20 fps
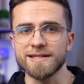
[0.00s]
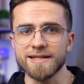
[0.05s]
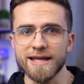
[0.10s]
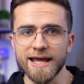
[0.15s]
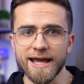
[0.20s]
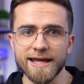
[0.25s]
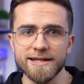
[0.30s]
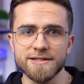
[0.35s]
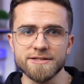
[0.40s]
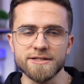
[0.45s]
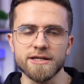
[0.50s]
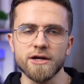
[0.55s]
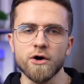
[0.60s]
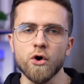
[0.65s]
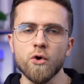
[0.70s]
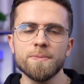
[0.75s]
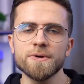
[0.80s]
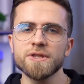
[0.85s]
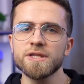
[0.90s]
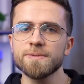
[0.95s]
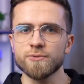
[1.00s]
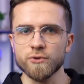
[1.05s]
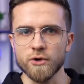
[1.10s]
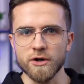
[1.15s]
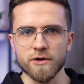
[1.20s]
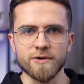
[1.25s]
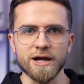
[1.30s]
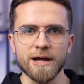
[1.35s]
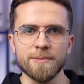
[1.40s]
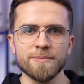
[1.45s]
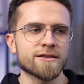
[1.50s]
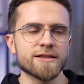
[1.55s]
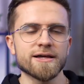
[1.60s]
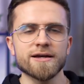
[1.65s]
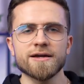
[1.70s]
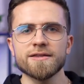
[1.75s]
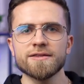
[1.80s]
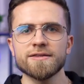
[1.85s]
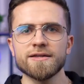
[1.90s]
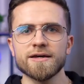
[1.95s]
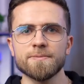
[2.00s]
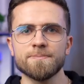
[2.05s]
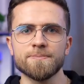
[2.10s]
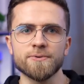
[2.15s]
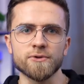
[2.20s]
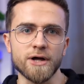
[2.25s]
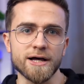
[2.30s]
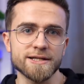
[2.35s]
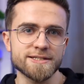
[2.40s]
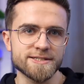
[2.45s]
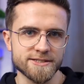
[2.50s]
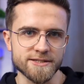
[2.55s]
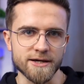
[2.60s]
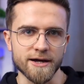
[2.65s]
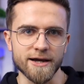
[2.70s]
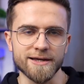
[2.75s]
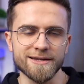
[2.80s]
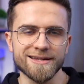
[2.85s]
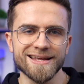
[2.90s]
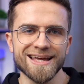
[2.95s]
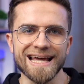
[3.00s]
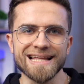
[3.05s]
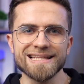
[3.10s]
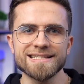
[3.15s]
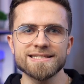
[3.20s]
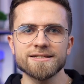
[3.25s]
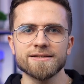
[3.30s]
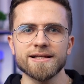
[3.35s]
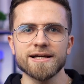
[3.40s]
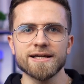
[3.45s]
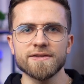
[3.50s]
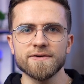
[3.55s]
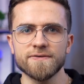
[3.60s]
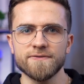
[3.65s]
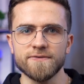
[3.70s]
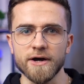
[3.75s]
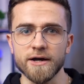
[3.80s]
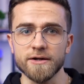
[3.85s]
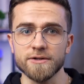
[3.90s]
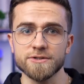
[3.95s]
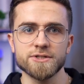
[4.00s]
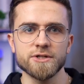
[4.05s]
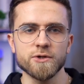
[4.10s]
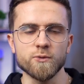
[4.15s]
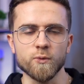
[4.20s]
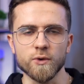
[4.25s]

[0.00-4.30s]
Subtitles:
in handy. Open the program, click on the plus sign, and select the files you